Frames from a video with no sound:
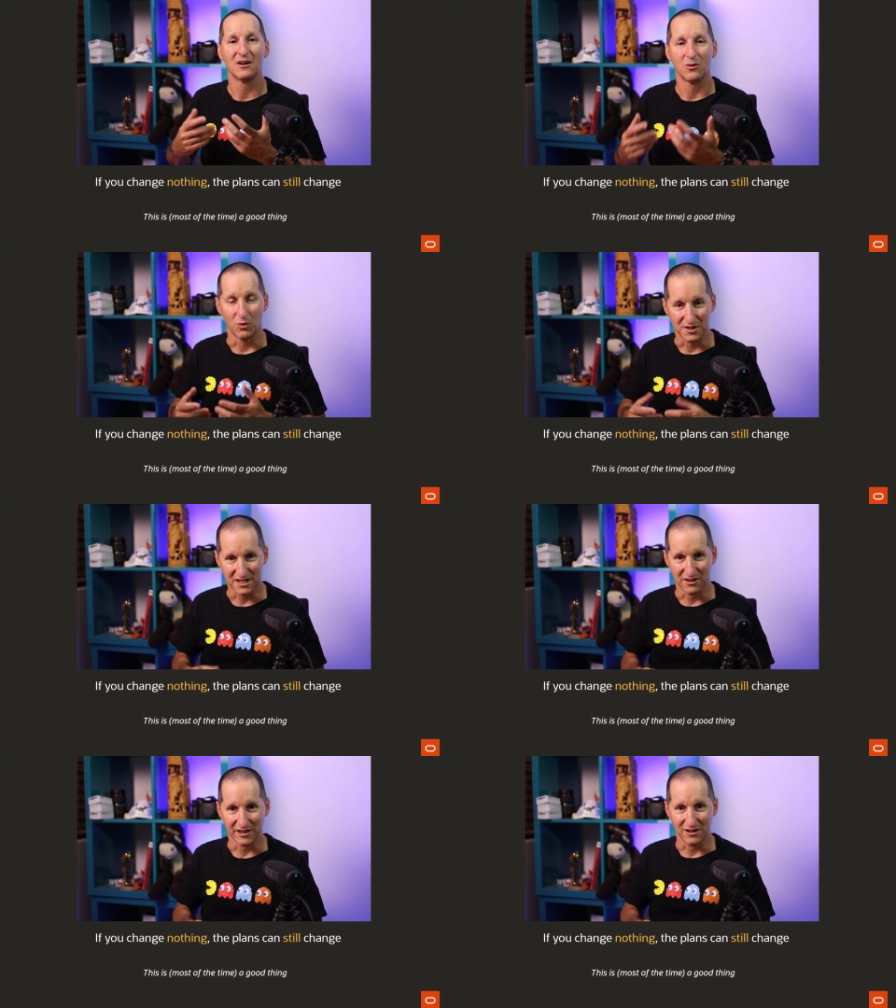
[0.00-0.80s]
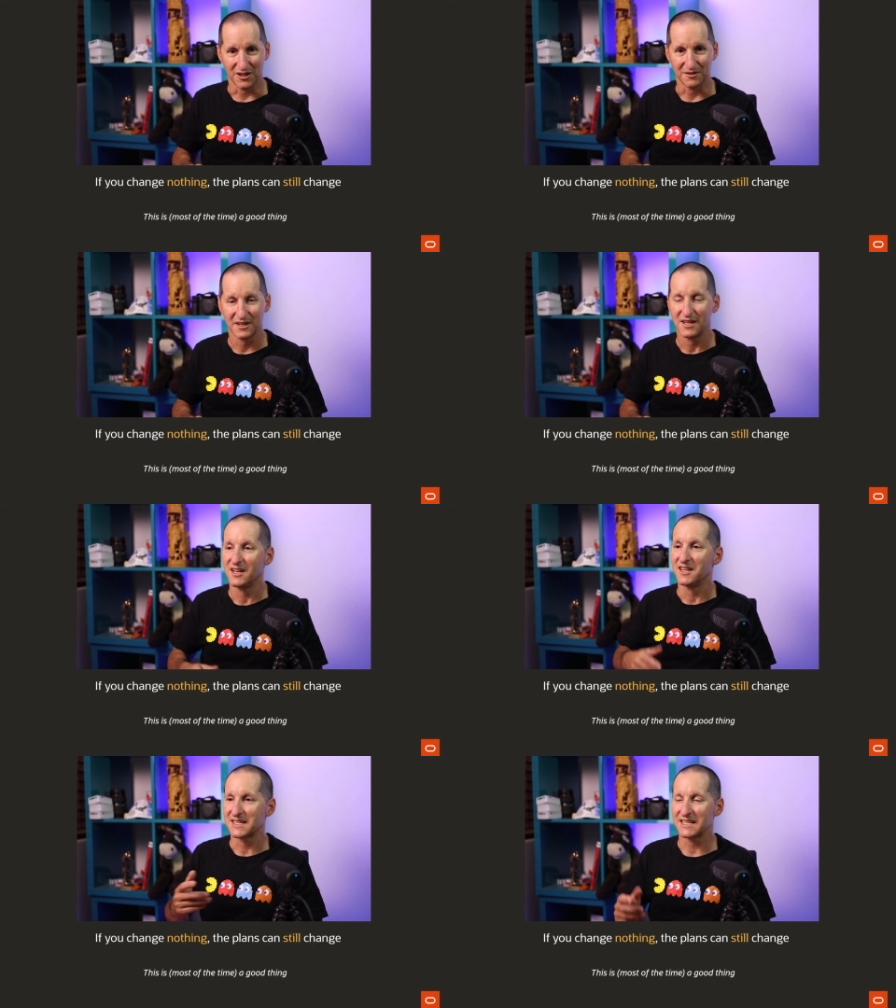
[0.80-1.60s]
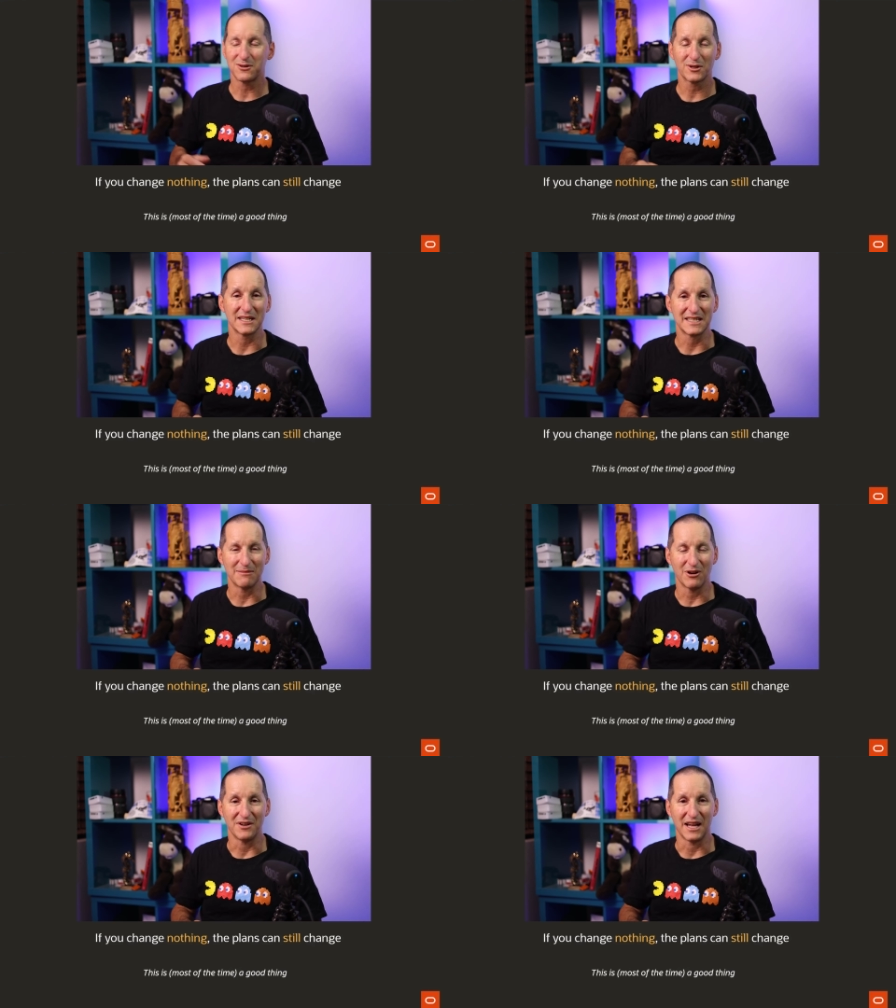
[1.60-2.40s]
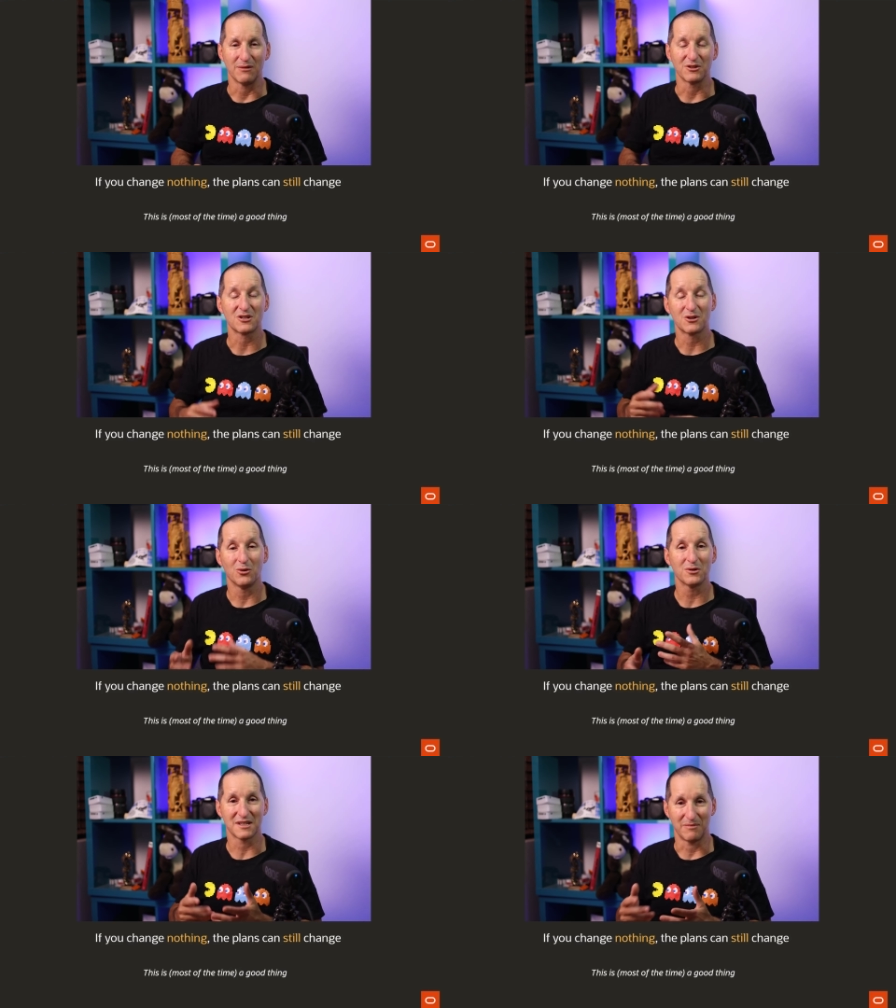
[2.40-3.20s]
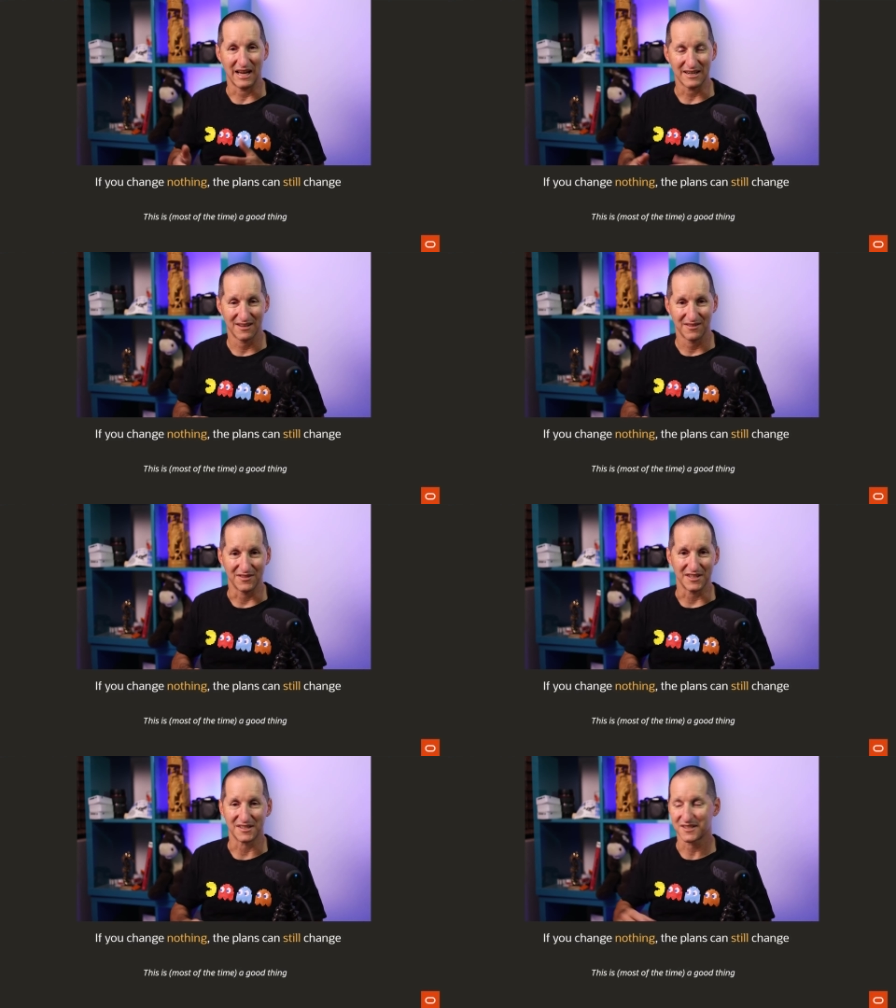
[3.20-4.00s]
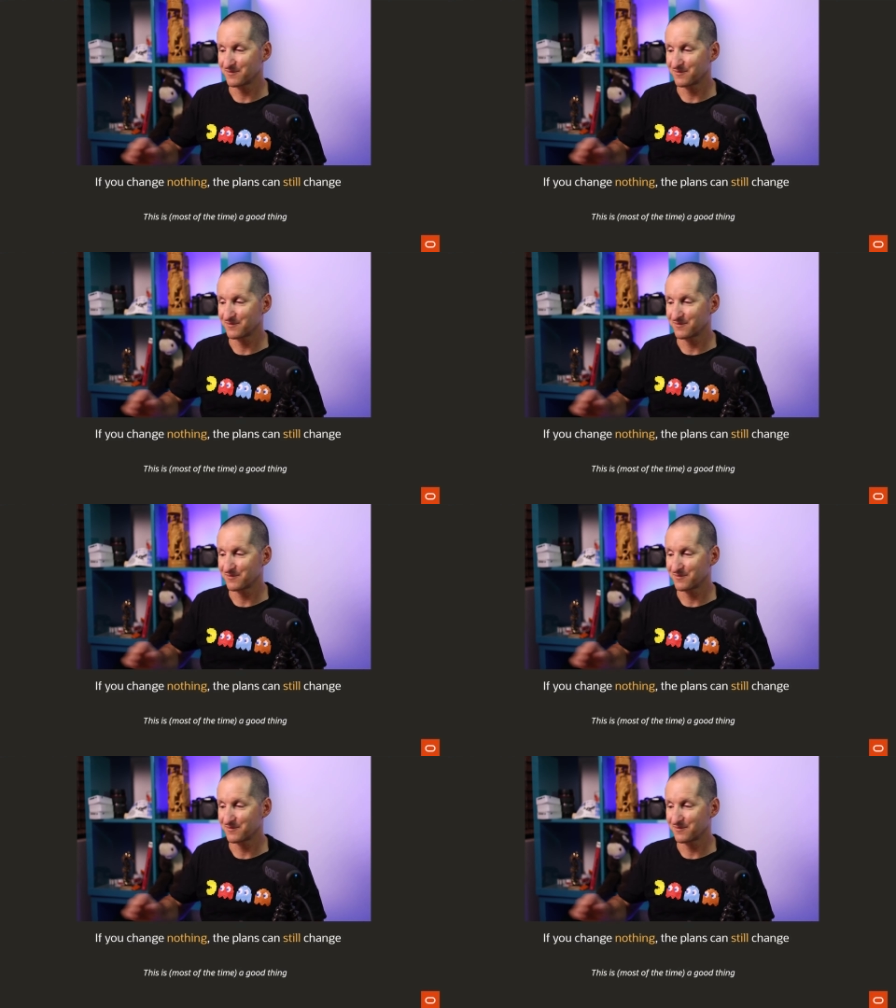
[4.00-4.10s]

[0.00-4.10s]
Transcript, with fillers: What's going on? So let's look at a demo now which talks about this.